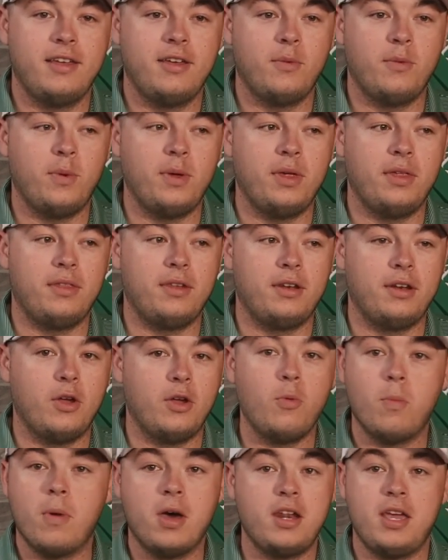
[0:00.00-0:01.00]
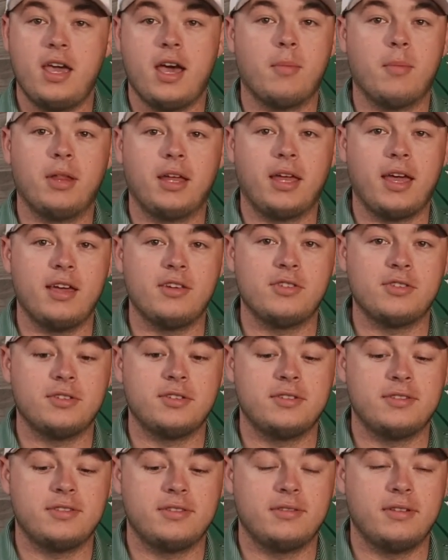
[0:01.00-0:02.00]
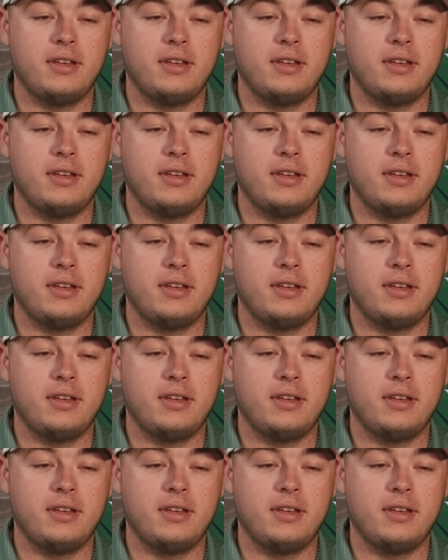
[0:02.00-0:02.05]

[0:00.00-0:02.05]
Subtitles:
with no money obligations.